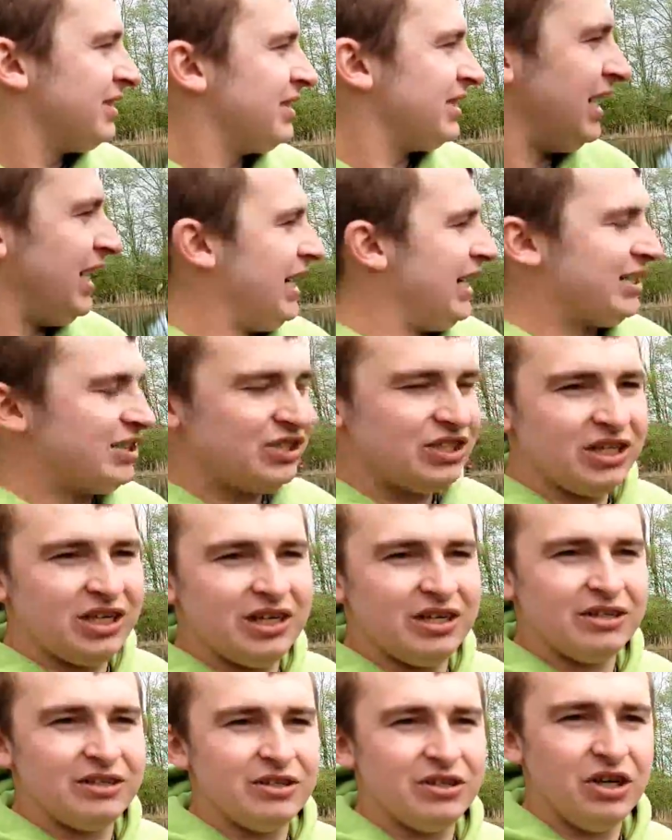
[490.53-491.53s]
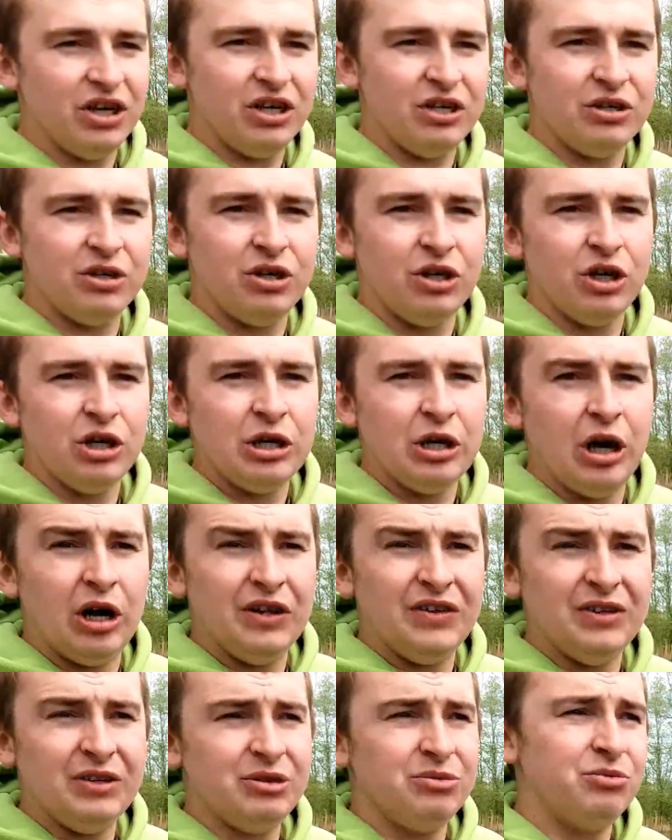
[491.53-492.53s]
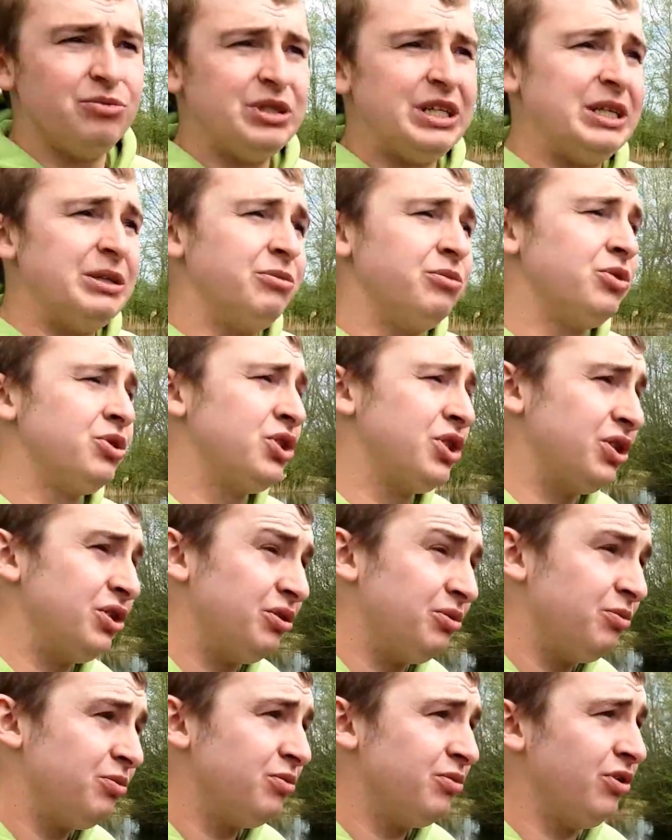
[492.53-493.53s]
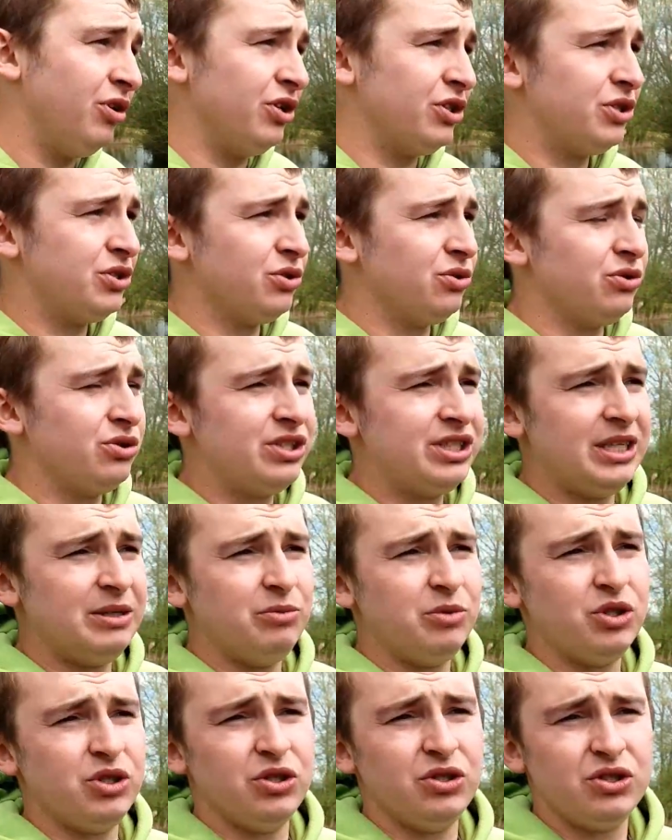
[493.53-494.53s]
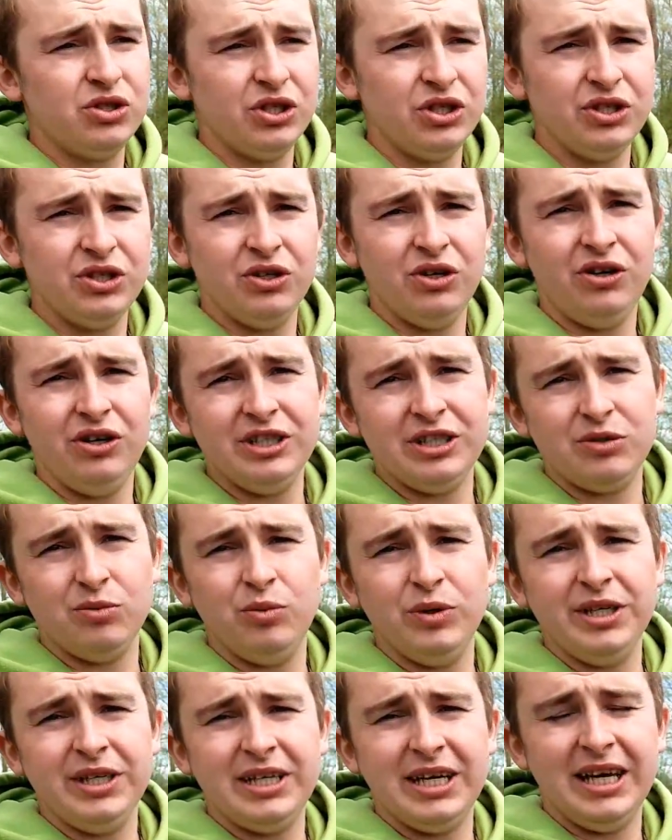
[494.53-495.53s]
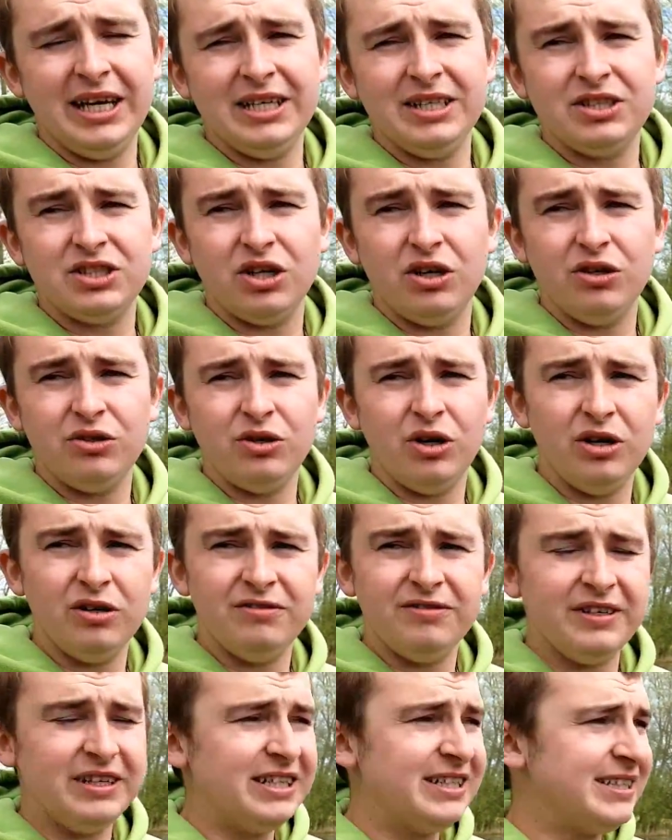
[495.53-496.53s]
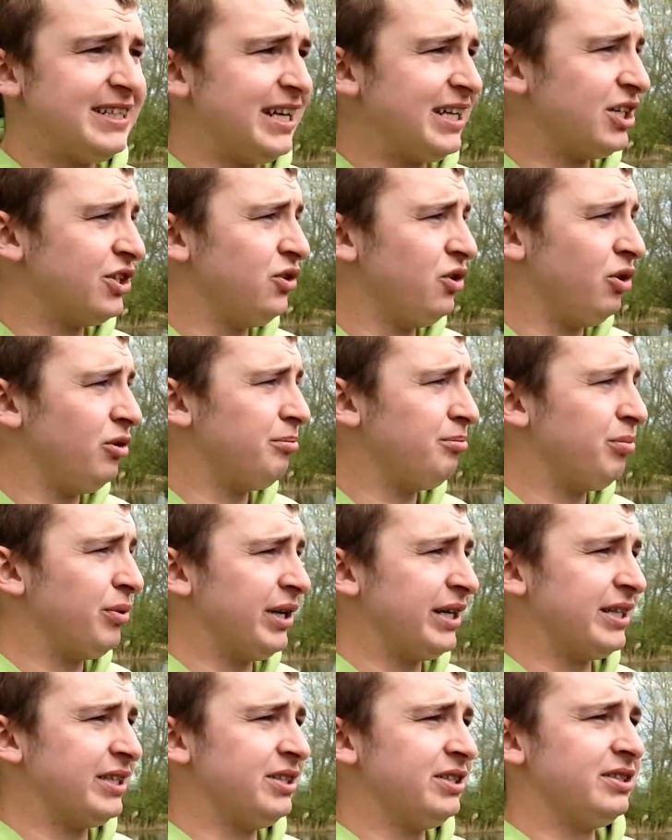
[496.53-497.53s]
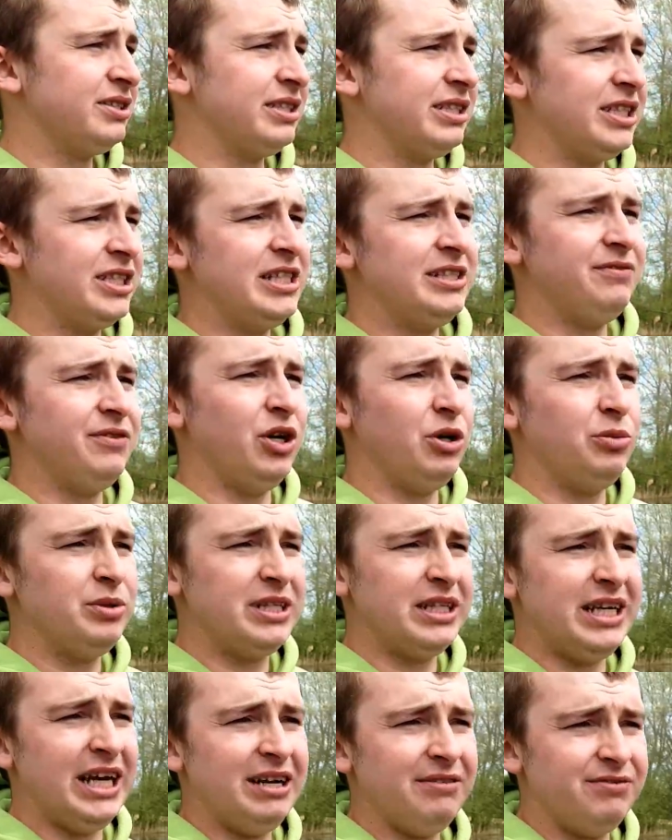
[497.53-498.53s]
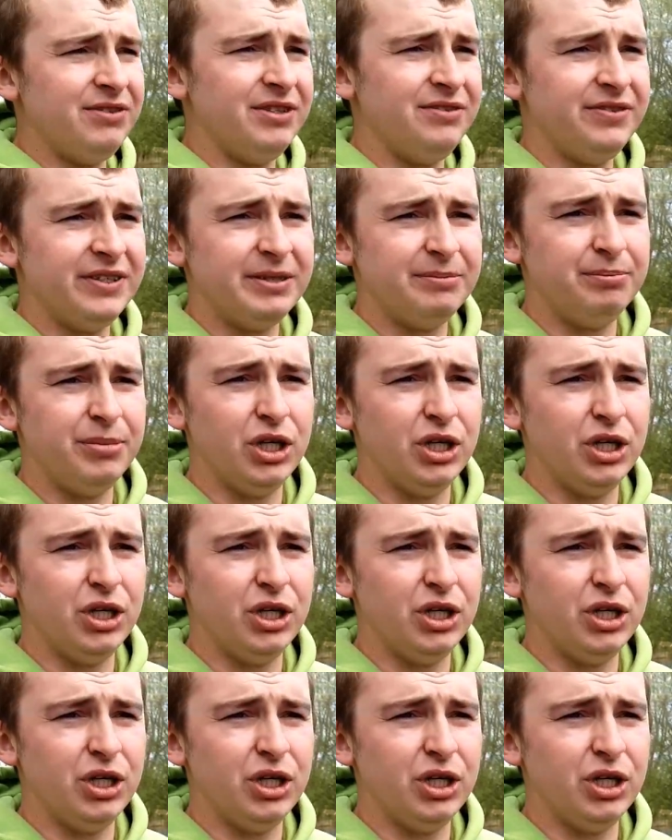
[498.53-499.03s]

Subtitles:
Yeah, so we'll do, like George said, we're doing 2 nights a weekend, so hopefully the second night will bring us, even though we didn't have nothing.